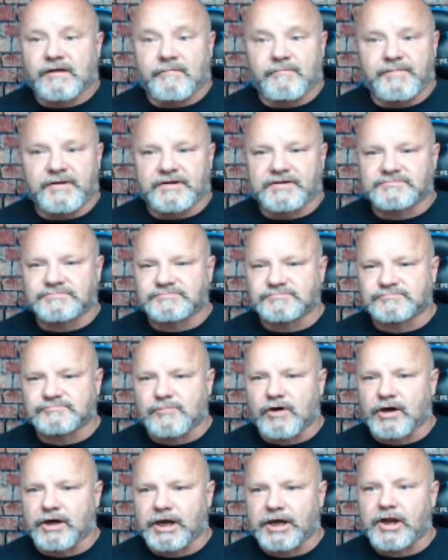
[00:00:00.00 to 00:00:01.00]
I've been
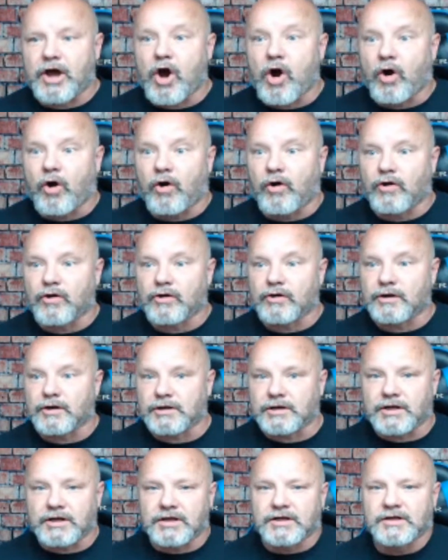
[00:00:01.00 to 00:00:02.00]
working
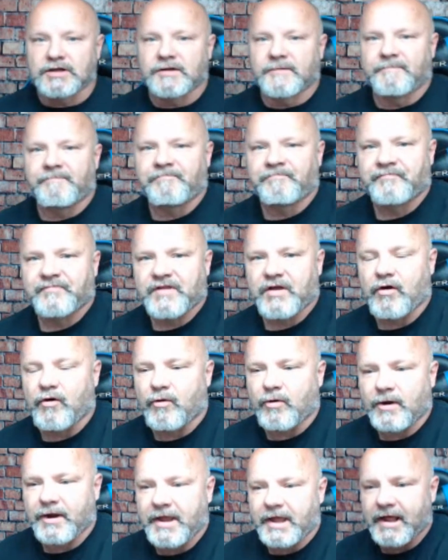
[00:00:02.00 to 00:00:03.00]
hard
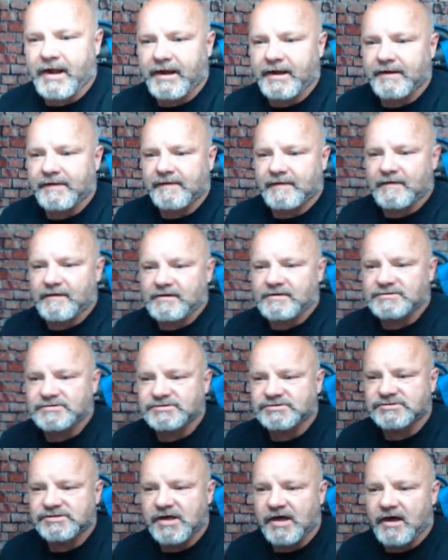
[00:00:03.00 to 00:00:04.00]
at it,
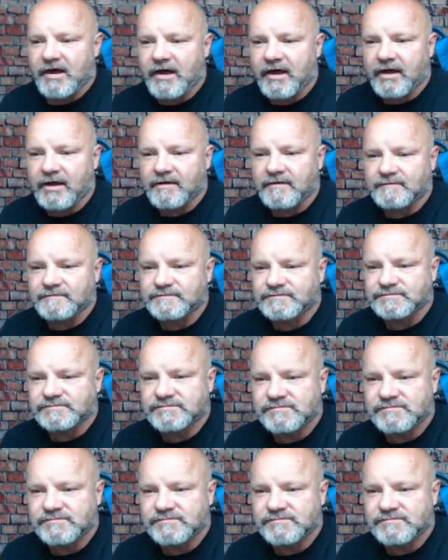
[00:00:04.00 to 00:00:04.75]
and I've